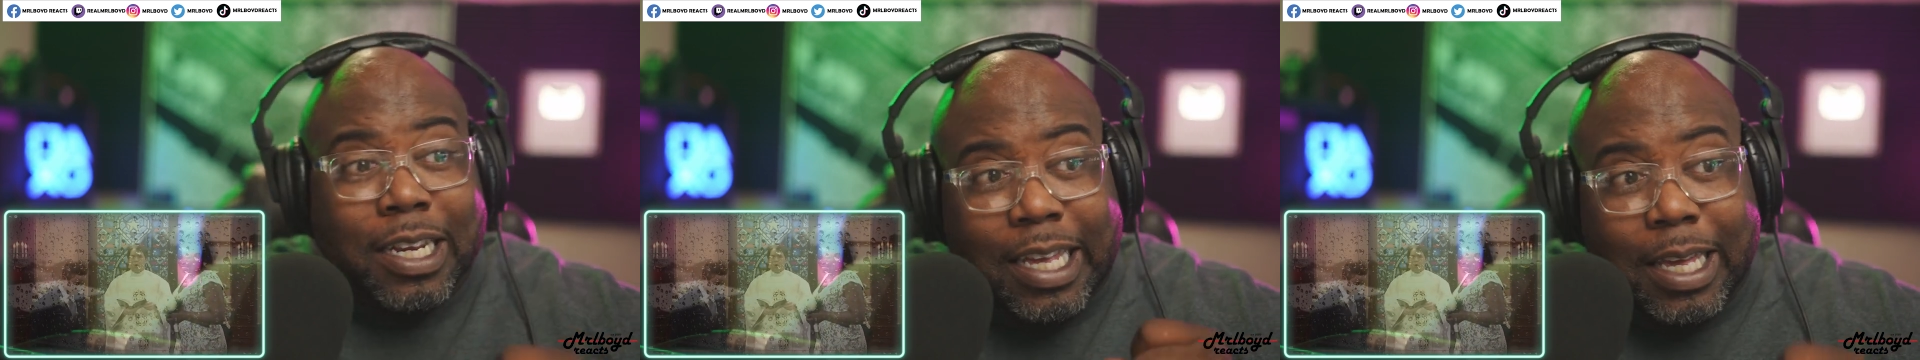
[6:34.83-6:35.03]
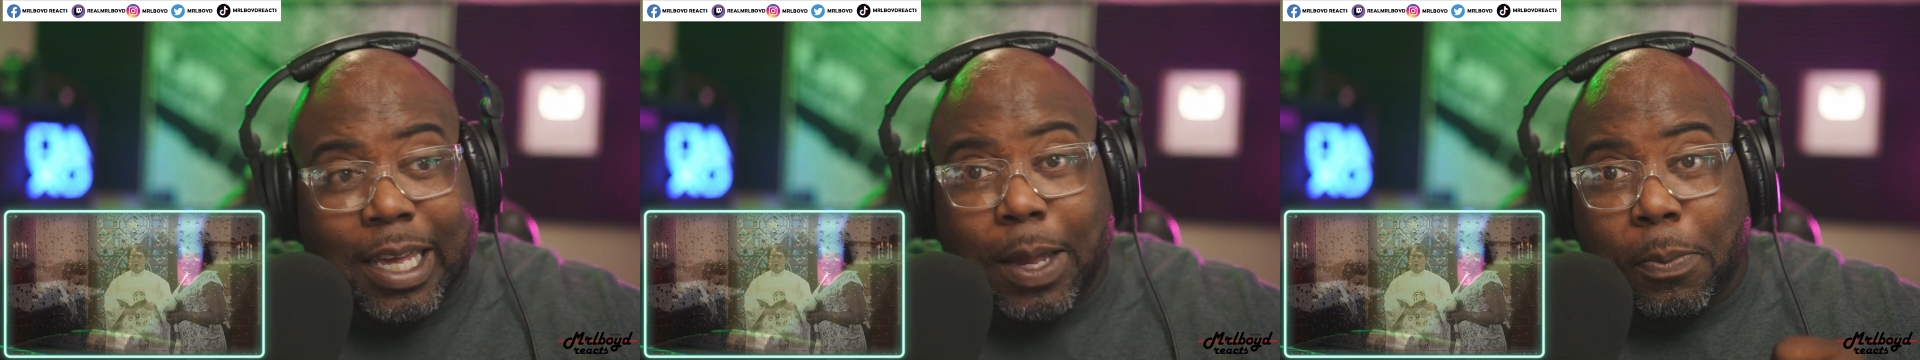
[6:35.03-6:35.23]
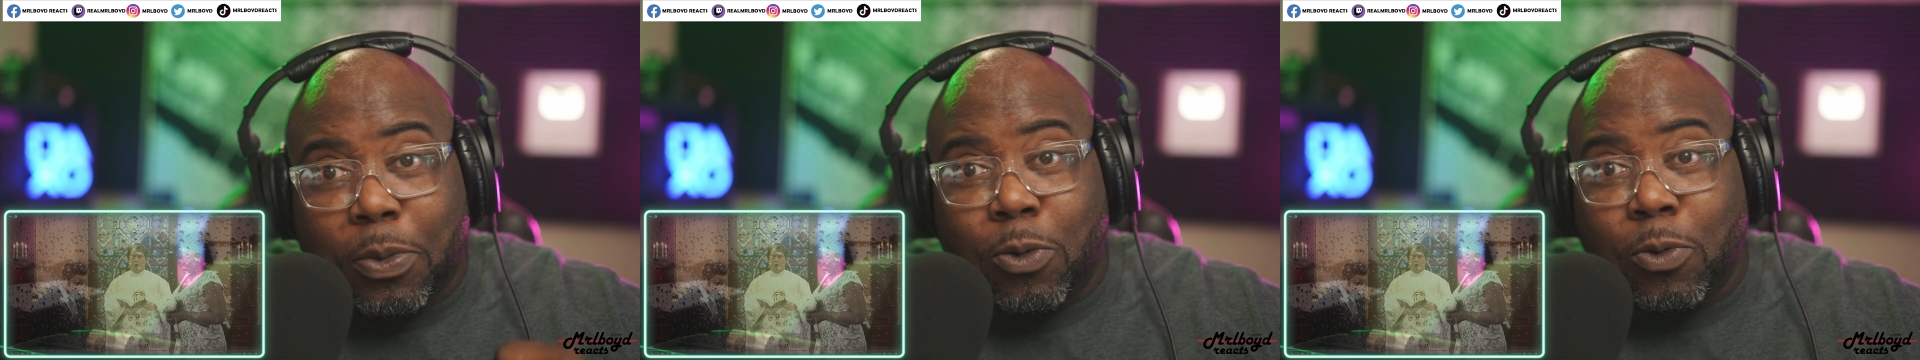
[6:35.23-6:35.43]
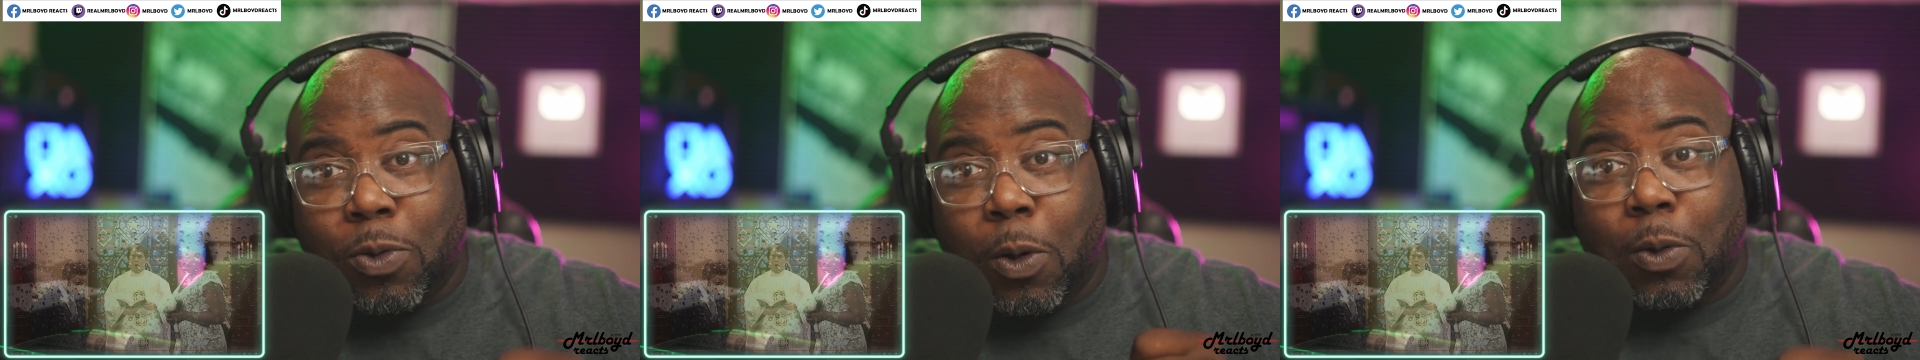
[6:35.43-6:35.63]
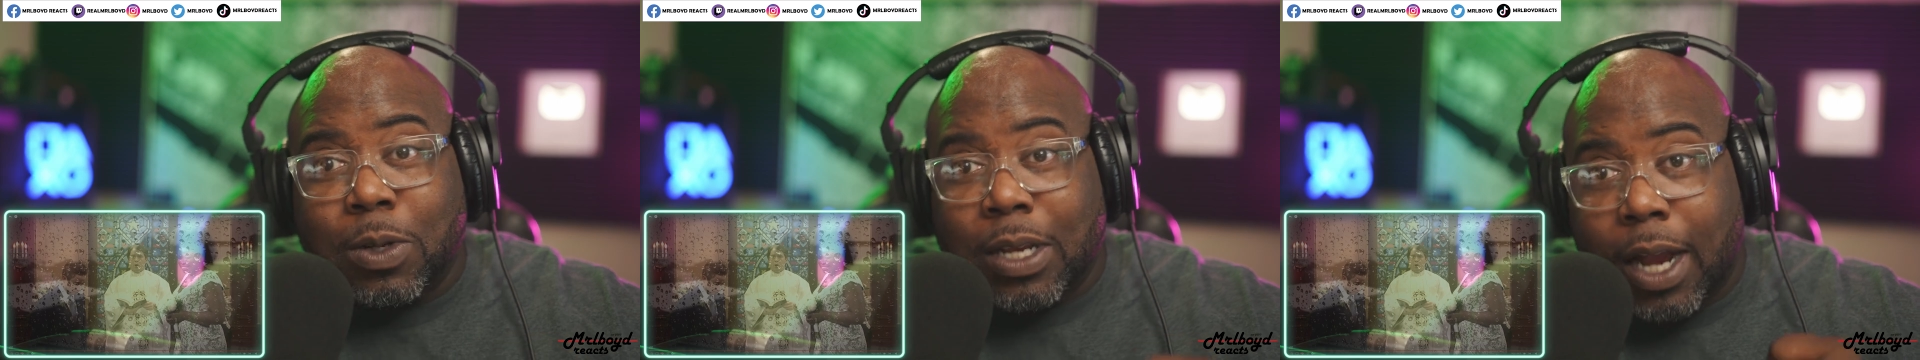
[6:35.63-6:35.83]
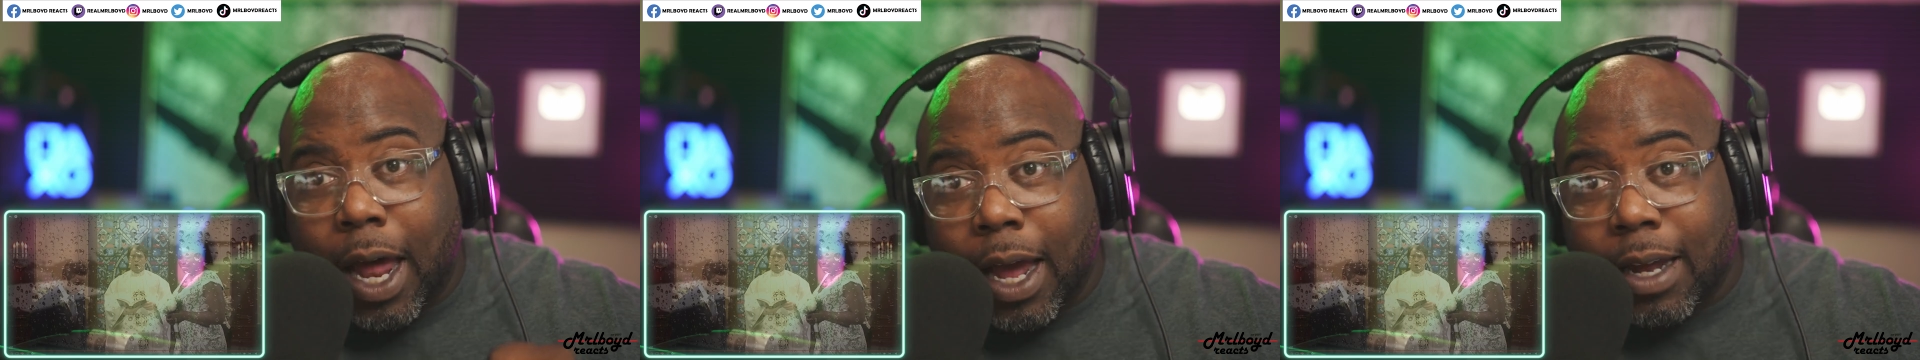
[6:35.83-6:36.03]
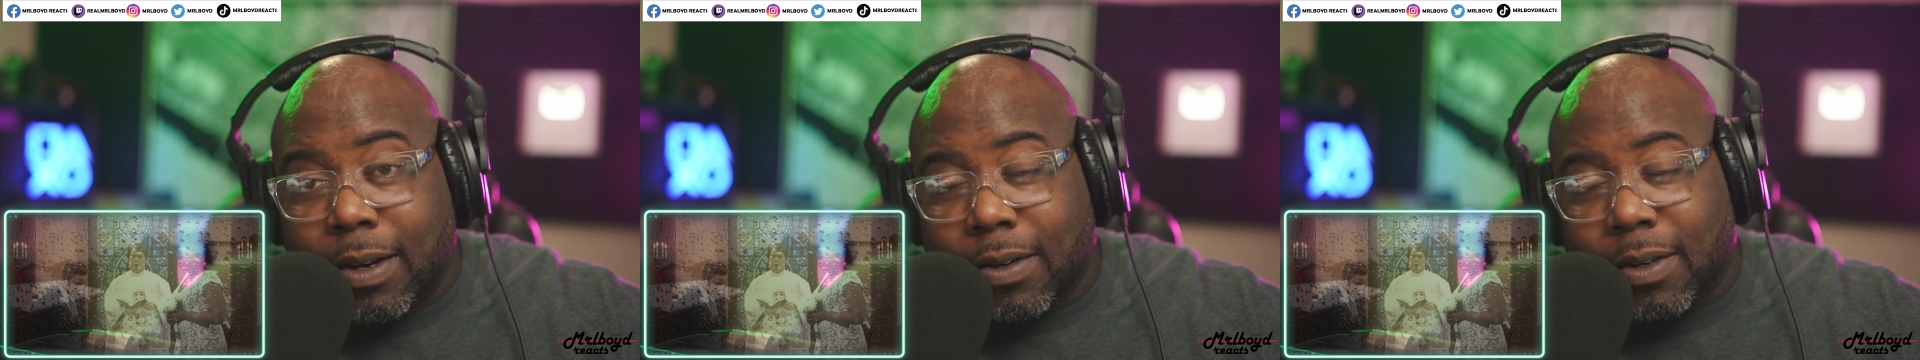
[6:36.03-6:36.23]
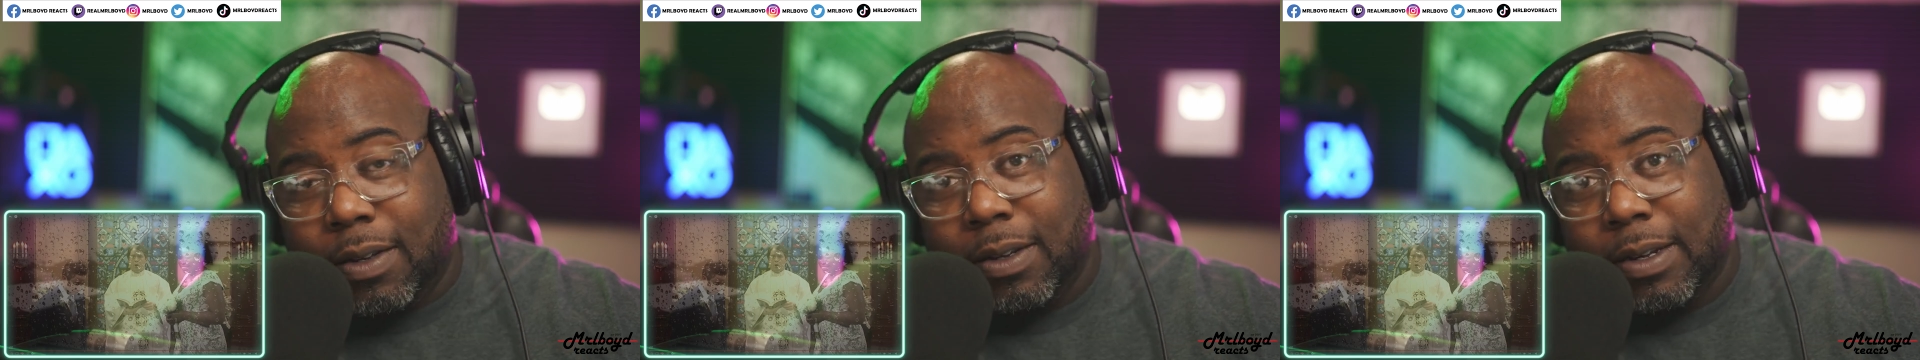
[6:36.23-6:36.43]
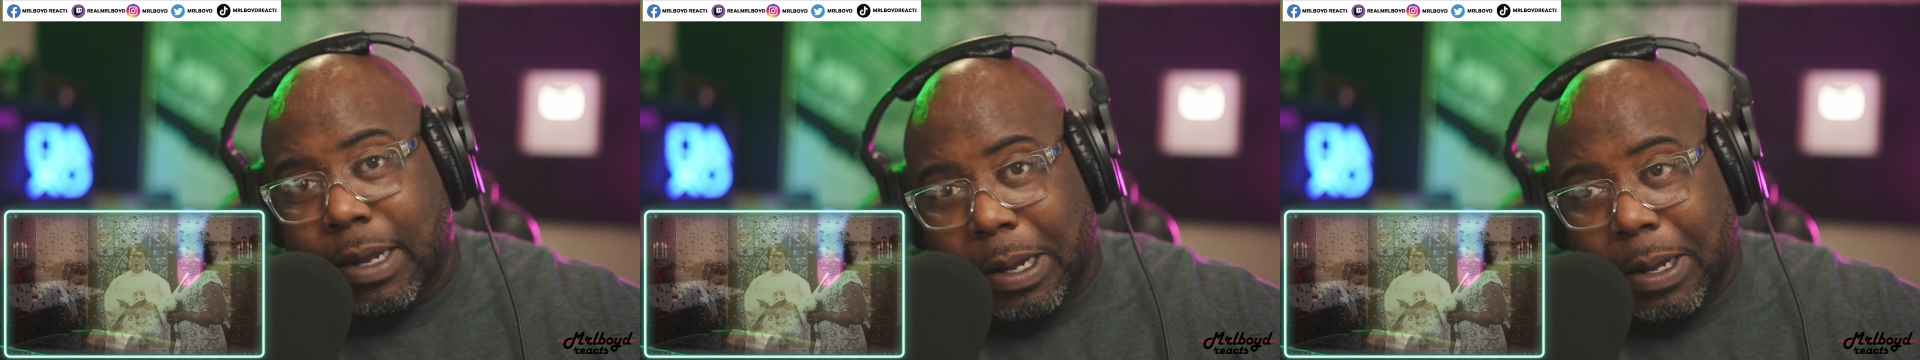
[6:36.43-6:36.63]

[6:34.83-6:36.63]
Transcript: he get through those lines?